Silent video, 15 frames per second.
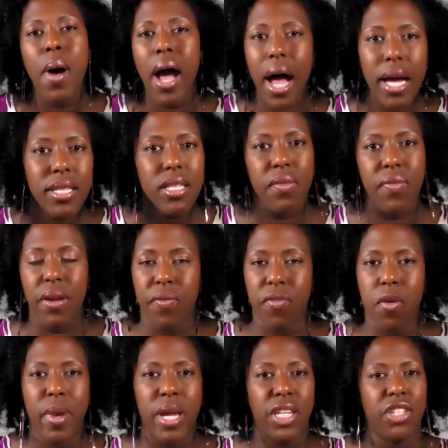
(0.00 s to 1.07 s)
positive
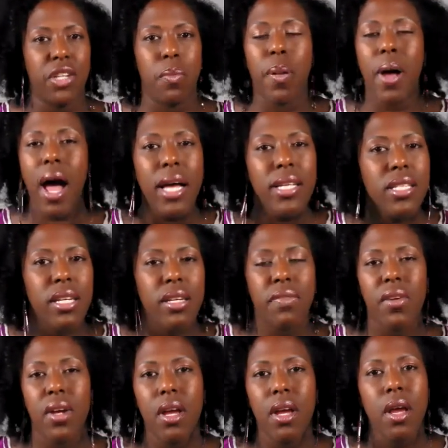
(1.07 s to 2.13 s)
information,
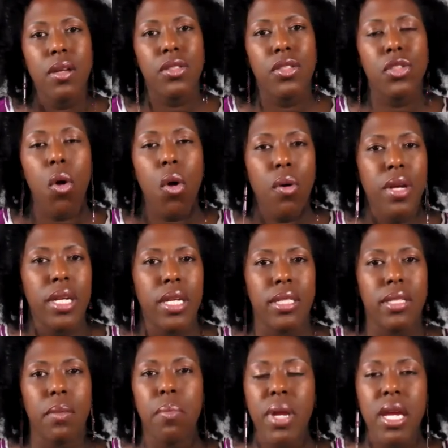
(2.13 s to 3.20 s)
positive
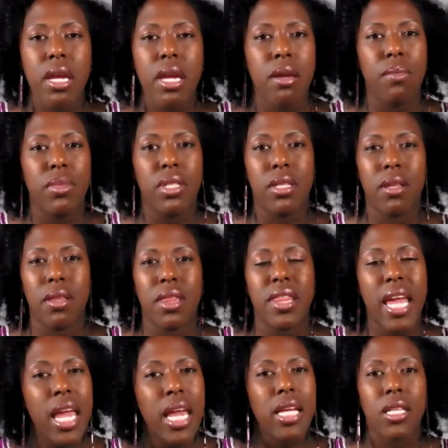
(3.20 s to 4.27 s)
stories, memes,
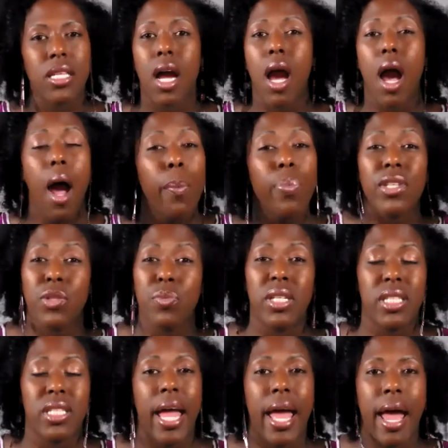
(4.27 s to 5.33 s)
things,
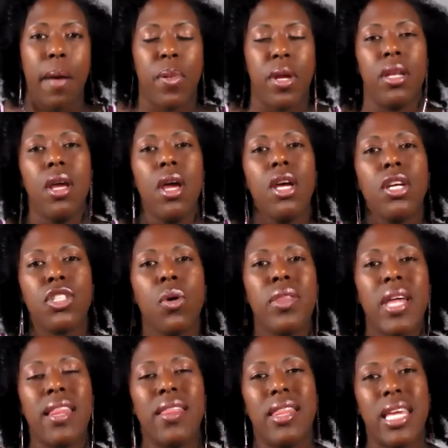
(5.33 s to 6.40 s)
accomplishments that happen, so
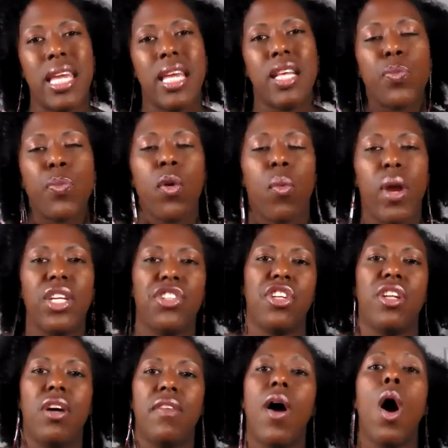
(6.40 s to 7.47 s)
that the
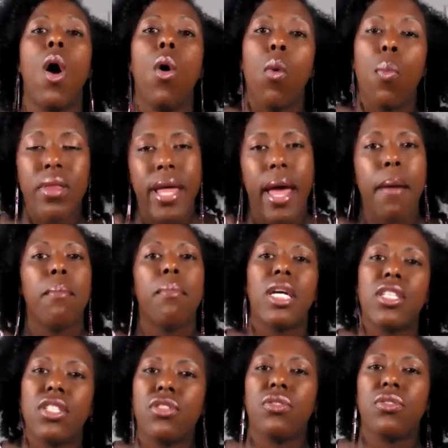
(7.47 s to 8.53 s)
inspiration of hope, that
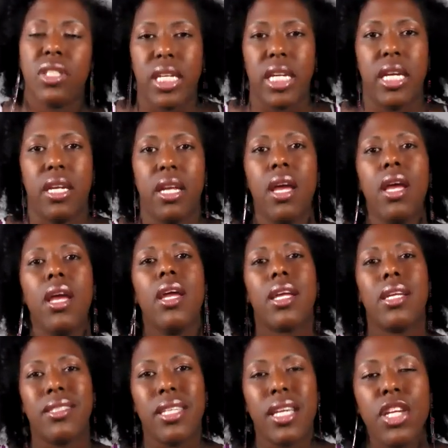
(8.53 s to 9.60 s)
mustard seed,
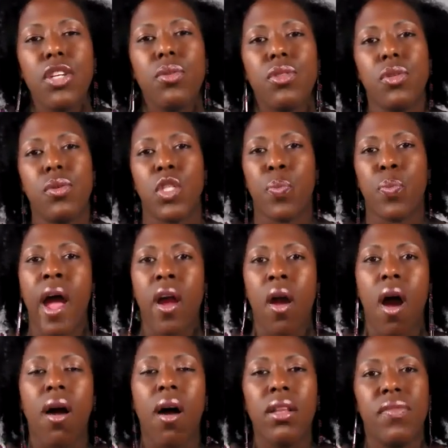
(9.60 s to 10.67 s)
continues to
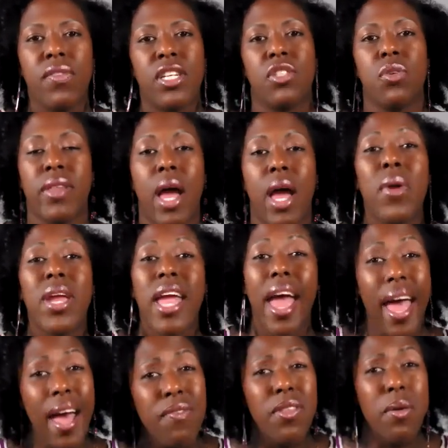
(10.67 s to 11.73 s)
inspire all of us, so that we
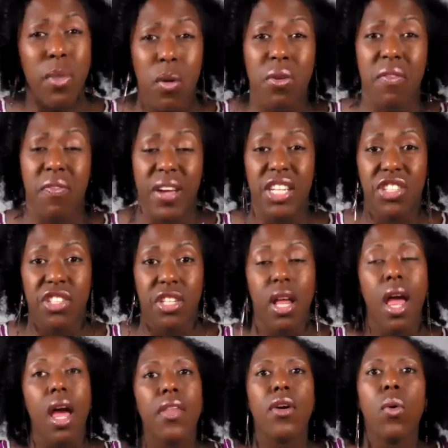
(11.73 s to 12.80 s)
have the
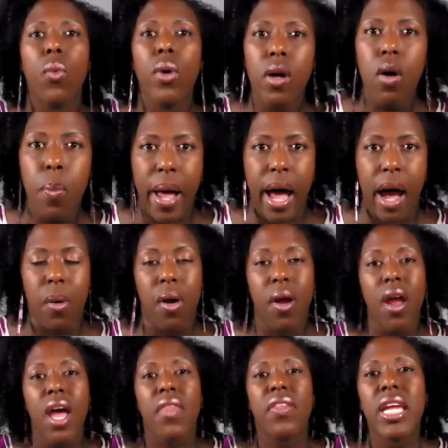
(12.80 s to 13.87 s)
motivation, the
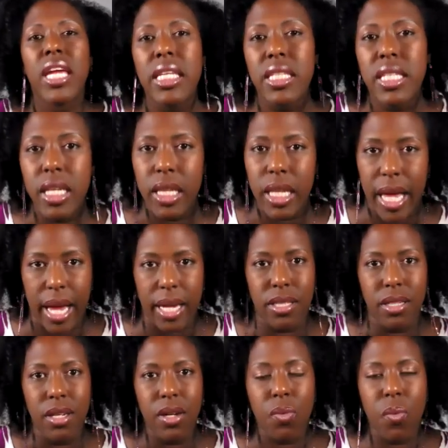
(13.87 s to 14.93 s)
willpower, the
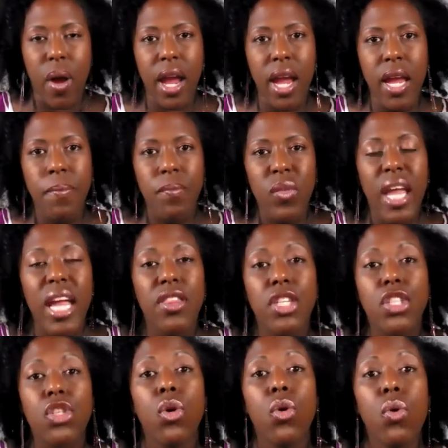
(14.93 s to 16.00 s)
intellect, right? And
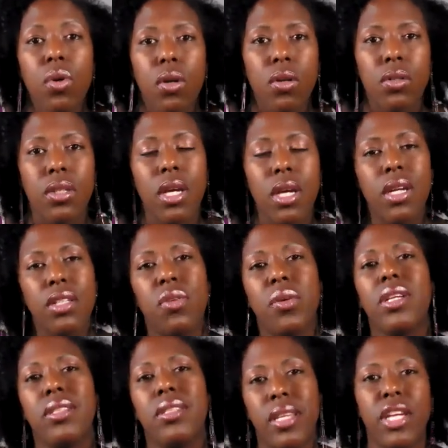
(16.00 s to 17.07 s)
the tools to
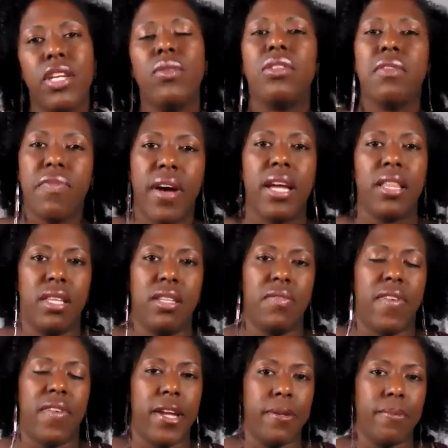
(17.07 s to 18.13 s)
continue to fight
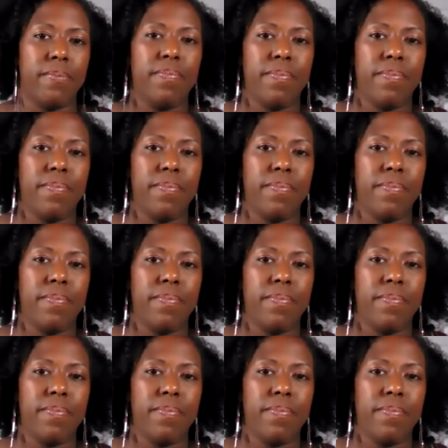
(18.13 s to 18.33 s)
this fight.